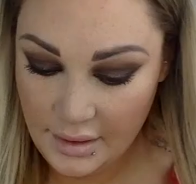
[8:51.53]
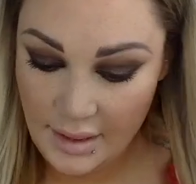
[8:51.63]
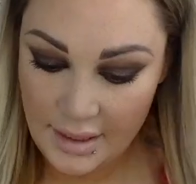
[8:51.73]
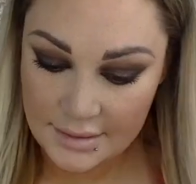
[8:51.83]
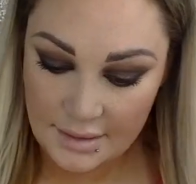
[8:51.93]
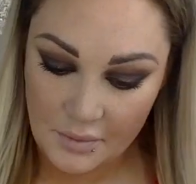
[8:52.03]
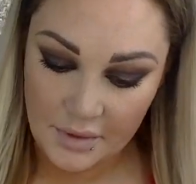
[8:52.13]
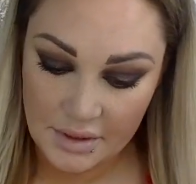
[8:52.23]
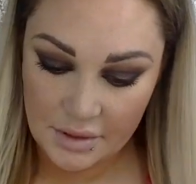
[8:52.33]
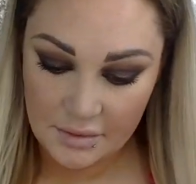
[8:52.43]
Next, I'm
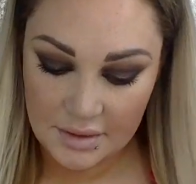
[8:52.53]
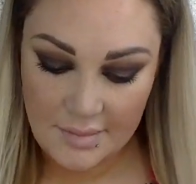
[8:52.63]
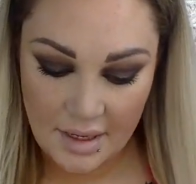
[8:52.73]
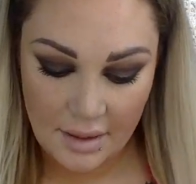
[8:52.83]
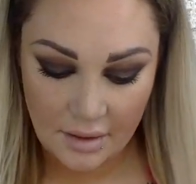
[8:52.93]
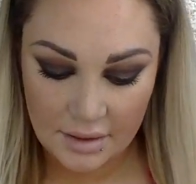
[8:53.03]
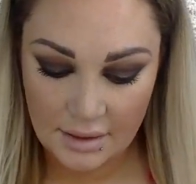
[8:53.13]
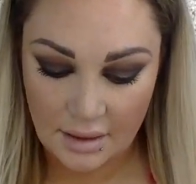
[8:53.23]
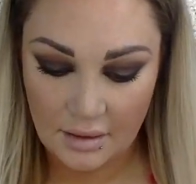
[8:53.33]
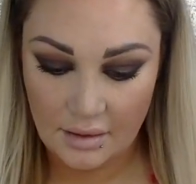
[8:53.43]
going to use my
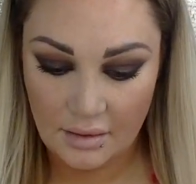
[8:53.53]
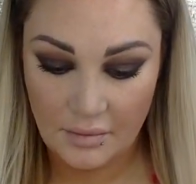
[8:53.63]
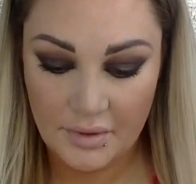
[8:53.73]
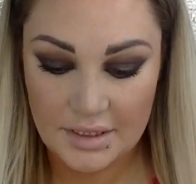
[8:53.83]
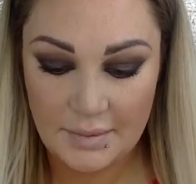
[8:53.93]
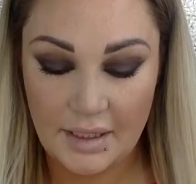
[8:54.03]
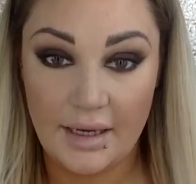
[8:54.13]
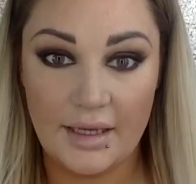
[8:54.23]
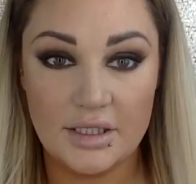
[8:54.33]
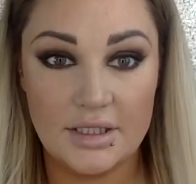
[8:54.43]
Ardell Wispy
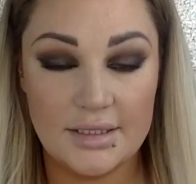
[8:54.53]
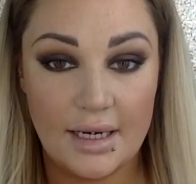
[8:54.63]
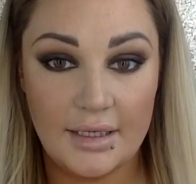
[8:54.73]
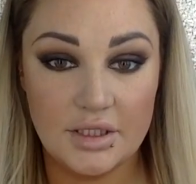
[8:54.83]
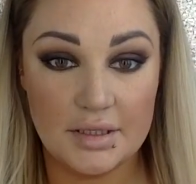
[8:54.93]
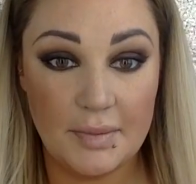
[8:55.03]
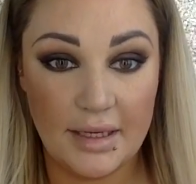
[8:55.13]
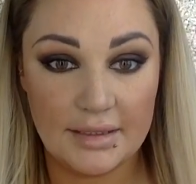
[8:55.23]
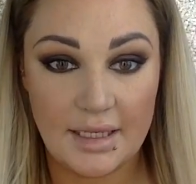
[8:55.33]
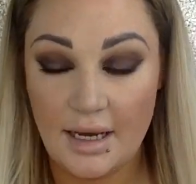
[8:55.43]
eyelashes that I just
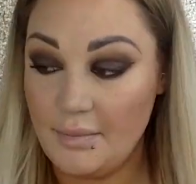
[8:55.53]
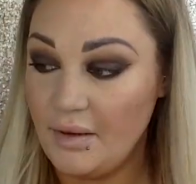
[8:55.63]
picked up.